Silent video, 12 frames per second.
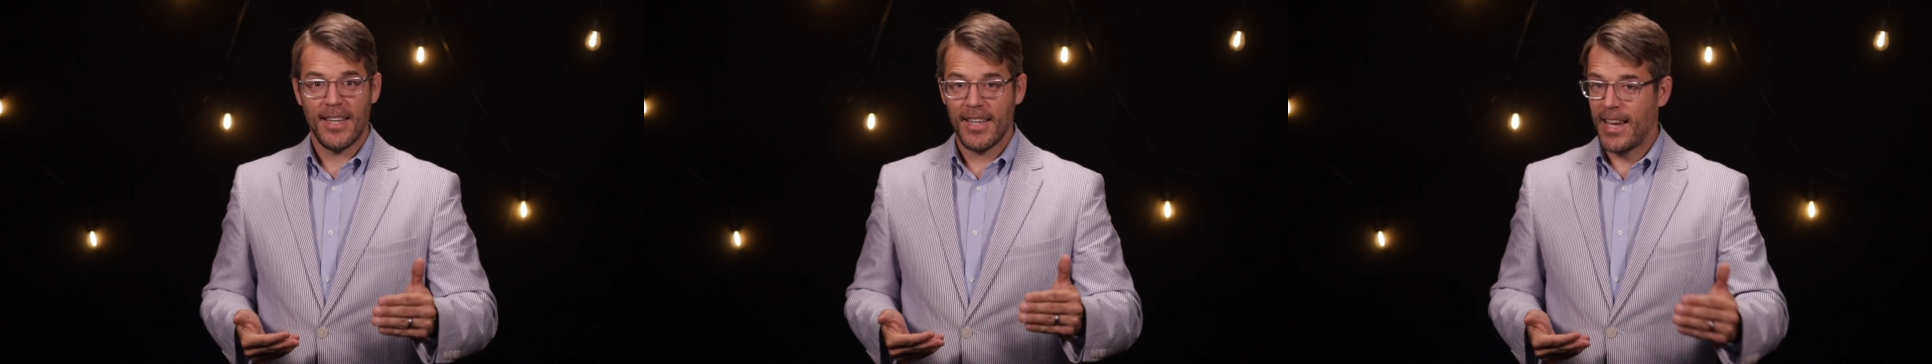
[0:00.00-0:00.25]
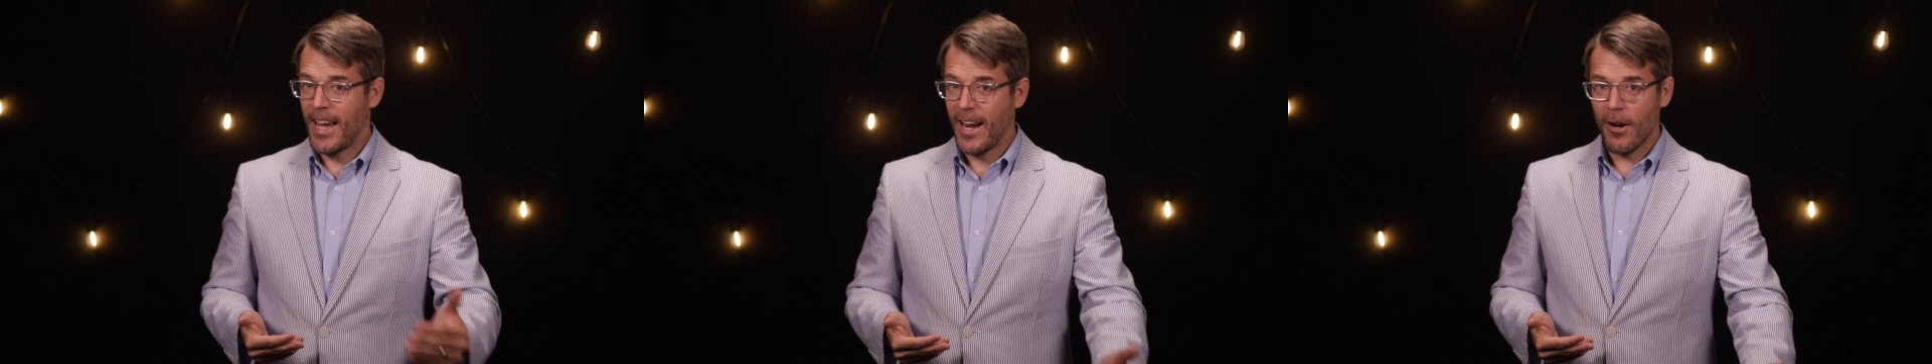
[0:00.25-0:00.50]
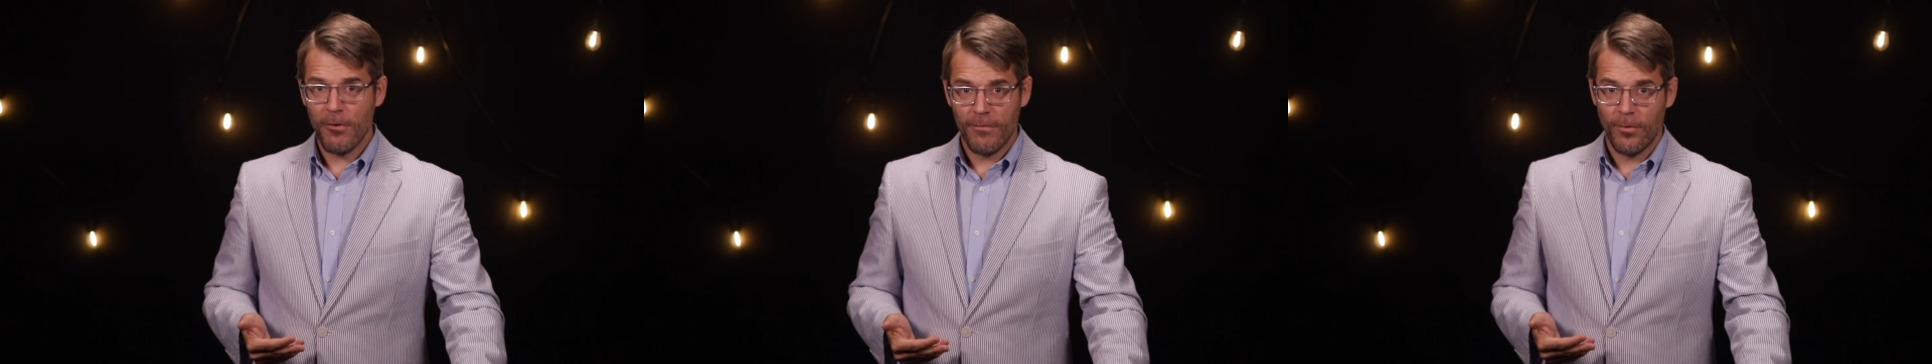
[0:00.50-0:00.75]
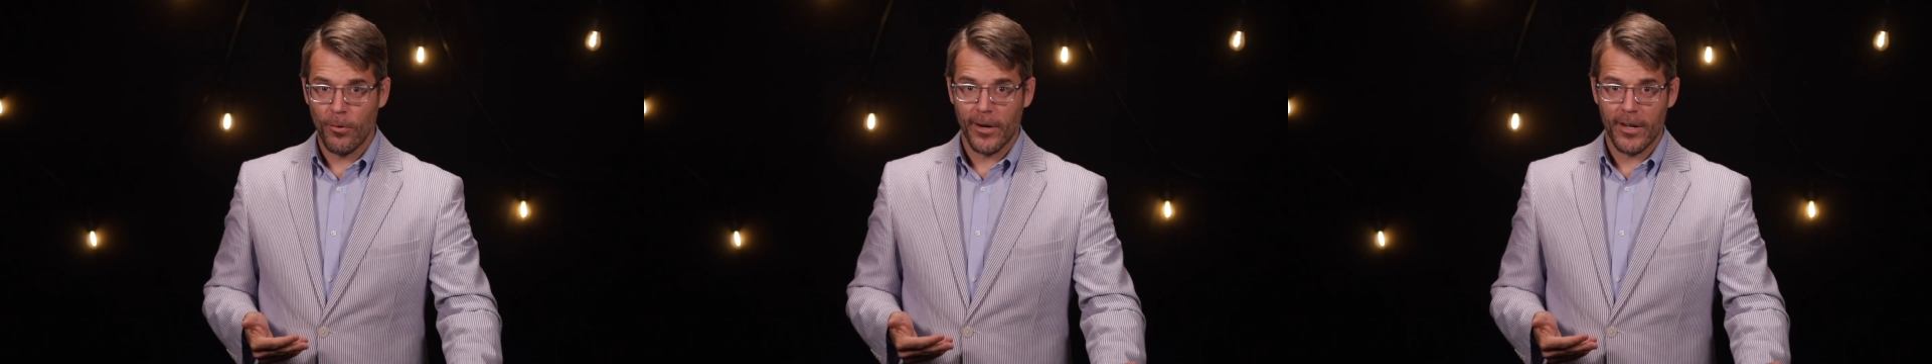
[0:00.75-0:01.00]
care
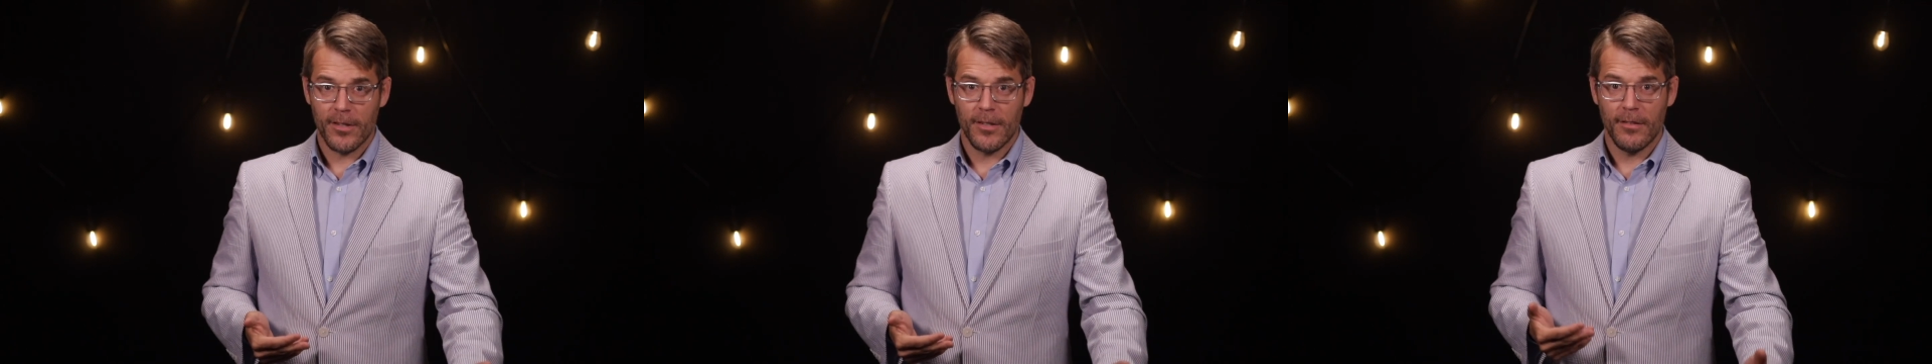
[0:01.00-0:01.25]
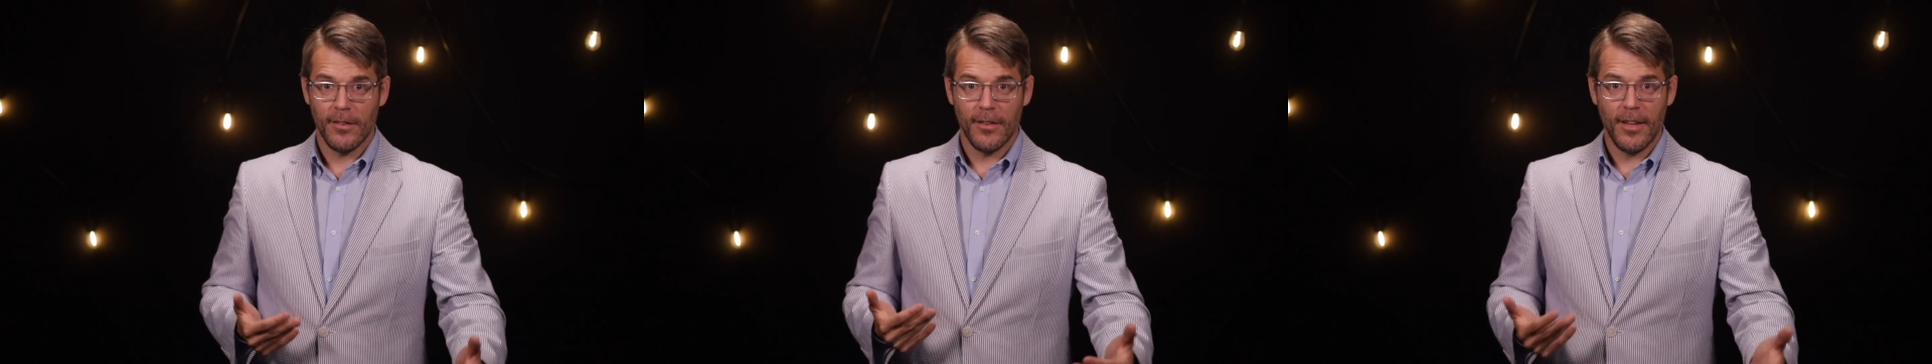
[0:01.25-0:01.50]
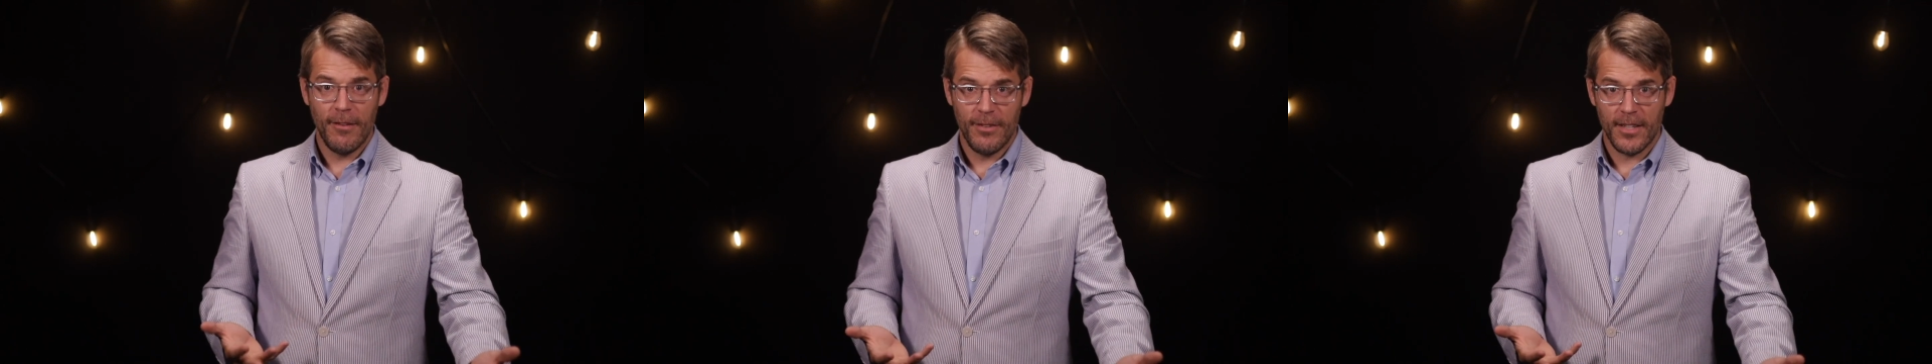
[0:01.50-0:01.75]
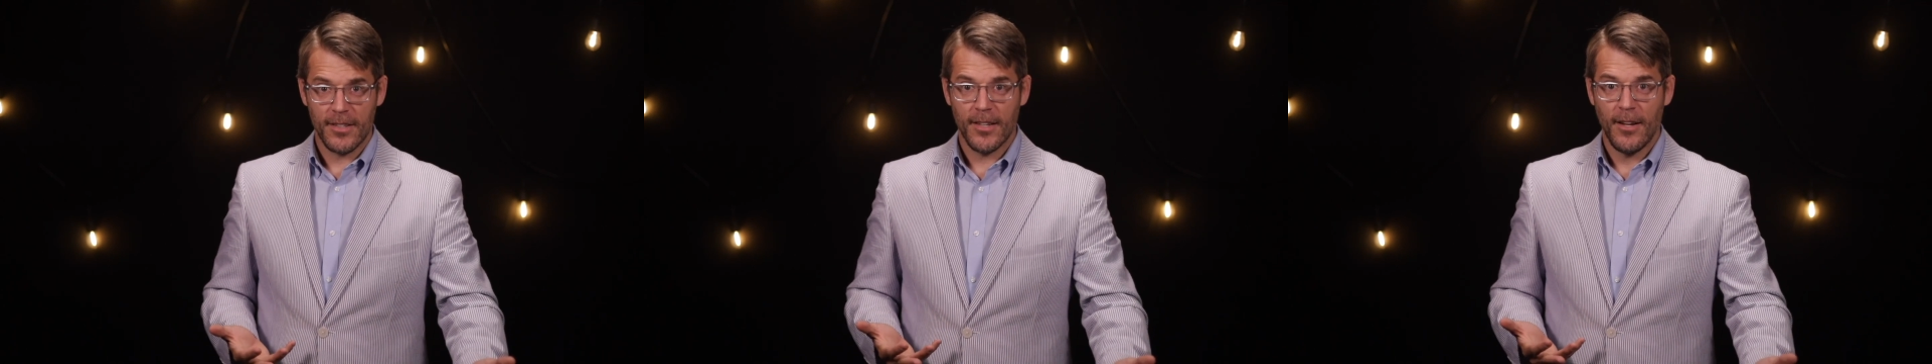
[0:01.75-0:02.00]
for it, love
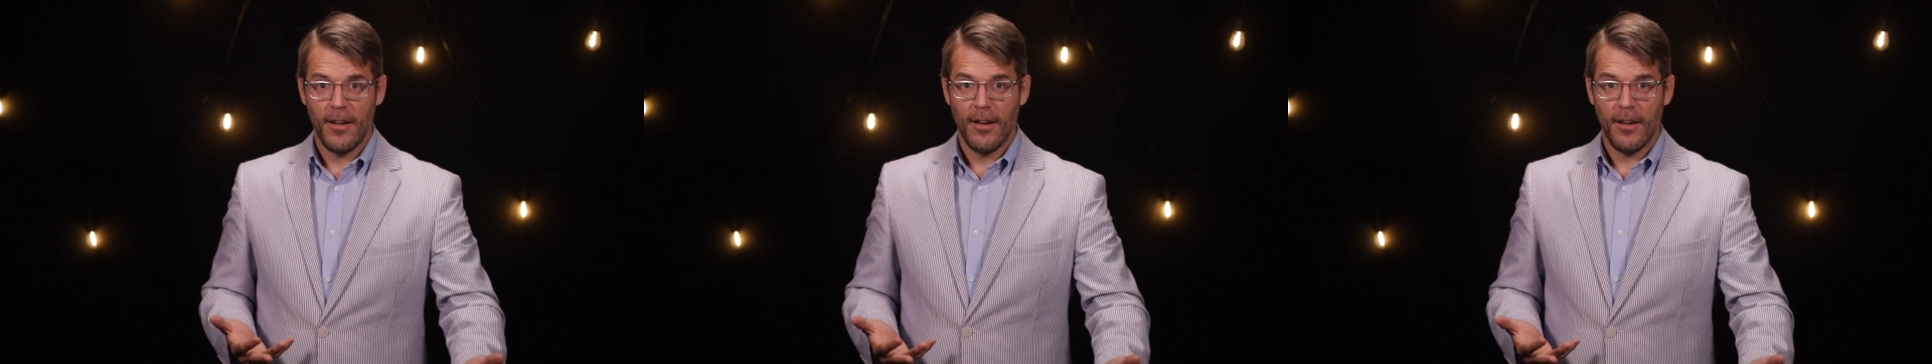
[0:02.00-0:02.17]
it,